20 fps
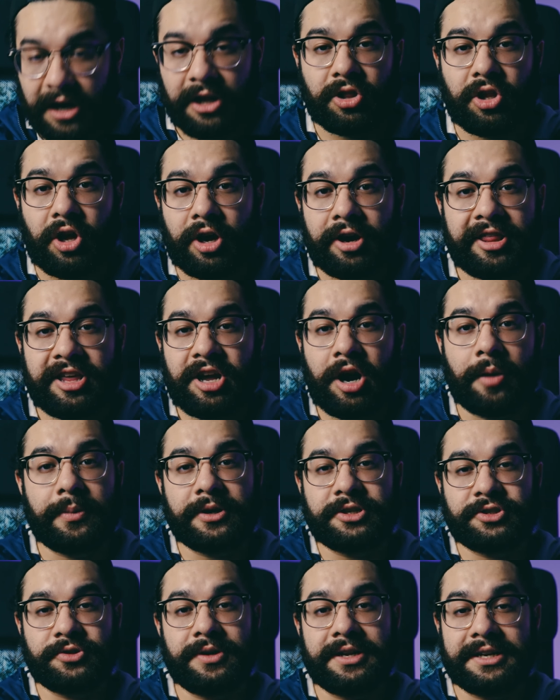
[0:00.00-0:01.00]
A lot of the
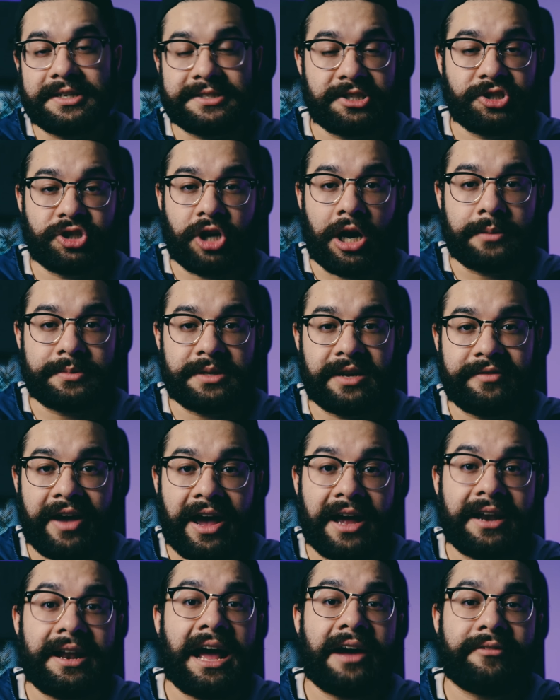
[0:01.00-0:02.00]
opportunities and jobs I've
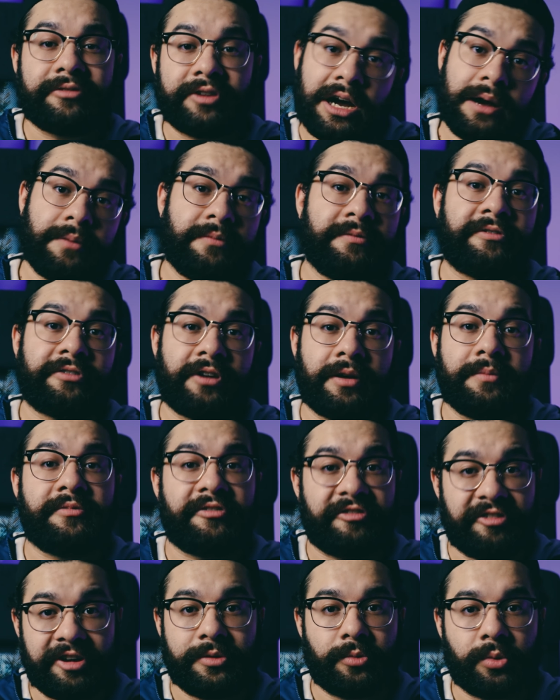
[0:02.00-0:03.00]
had have come from
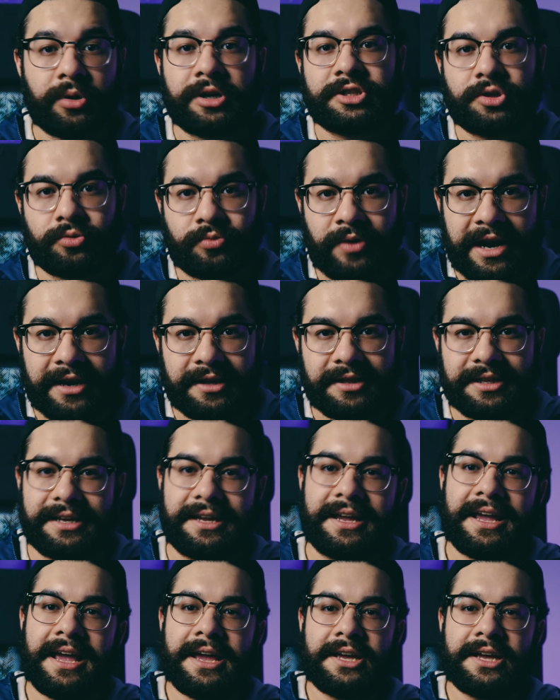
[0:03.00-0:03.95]
free work directly.